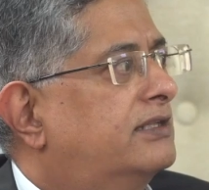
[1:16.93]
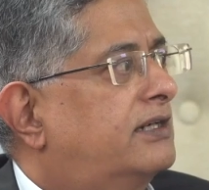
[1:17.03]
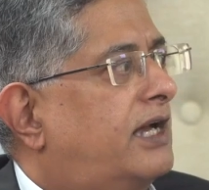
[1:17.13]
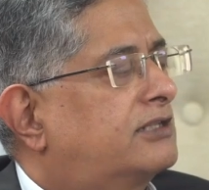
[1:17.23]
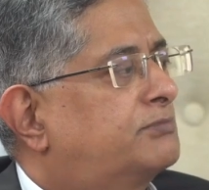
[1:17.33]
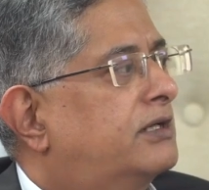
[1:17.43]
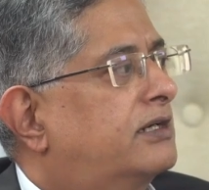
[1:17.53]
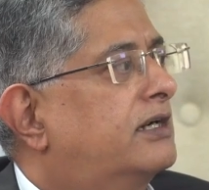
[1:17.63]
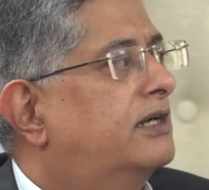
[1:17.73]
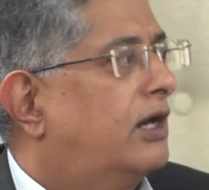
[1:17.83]
the taxpayer
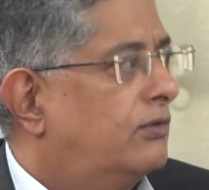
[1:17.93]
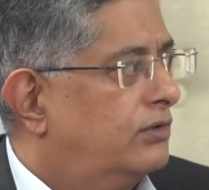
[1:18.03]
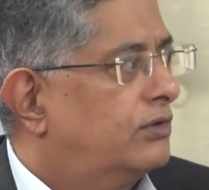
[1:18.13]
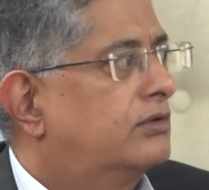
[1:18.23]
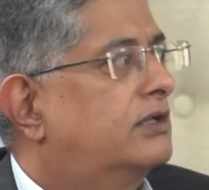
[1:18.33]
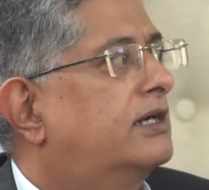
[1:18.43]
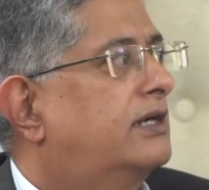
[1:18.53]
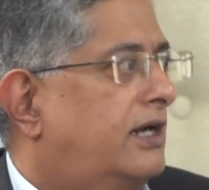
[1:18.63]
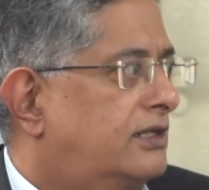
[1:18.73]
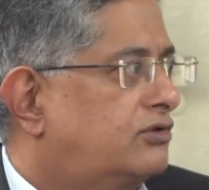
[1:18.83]
can download the
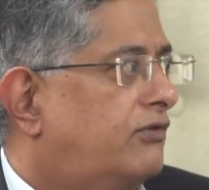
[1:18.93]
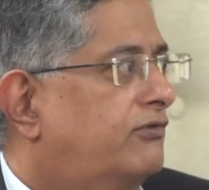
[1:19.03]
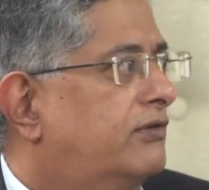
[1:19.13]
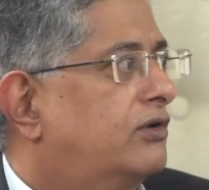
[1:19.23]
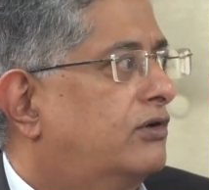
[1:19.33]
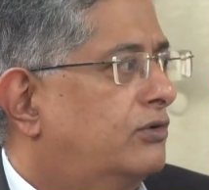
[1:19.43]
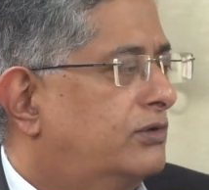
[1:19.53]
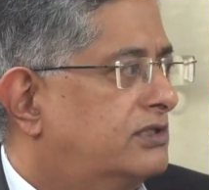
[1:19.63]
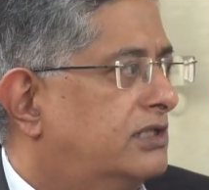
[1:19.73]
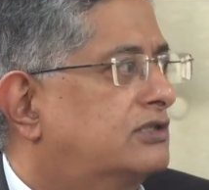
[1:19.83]
entire software onto
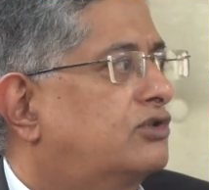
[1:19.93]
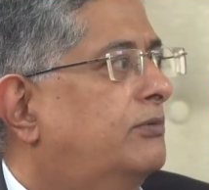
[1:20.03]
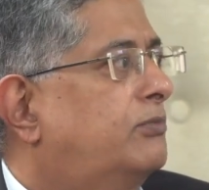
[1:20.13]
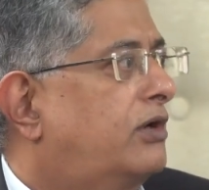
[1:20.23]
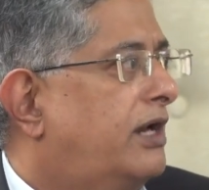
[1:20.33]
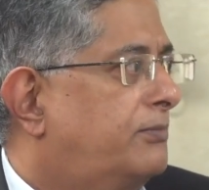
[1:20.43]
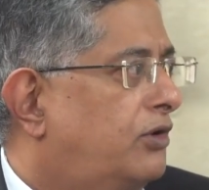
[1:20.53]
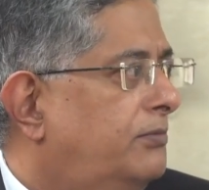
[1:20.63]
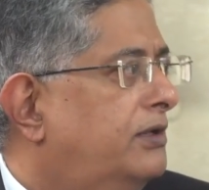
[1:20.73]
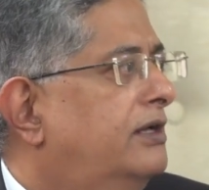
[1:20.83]
his desktop or laptop,